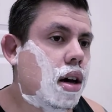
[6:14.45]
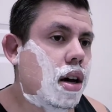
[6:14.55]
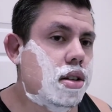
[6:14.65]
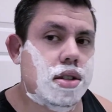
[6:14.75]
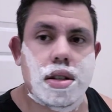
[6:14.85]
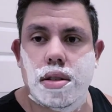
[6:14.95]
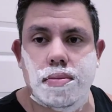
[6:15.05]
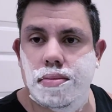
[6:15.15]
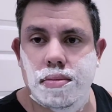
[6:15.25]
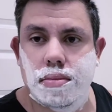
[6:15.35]
Uh, it's
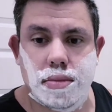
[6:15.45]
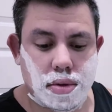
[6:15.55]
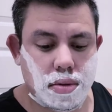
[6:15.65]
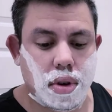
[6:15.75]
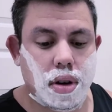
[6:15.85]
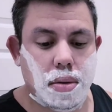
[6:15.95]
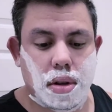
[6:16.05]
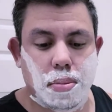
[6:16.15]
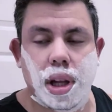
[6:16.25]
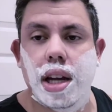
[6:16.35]
just, the,
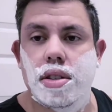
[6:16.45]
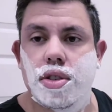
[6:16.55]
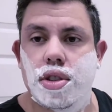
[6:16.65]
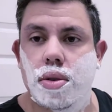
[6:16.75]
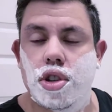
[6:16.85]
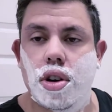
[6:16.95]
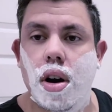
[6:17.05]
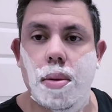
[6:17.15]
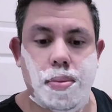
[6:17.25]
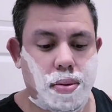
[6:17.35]
the blades are so
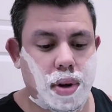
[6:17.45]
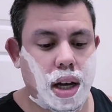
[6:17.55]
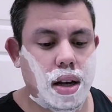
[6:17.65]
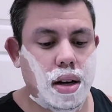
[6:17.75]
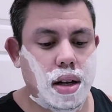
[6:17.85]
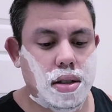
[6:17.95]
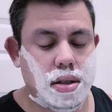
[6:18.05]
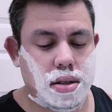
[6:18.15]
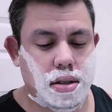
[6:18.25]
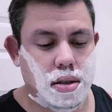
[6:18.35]
sharp and
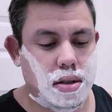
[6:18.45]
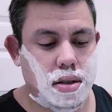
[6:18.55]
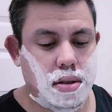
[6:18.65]
it's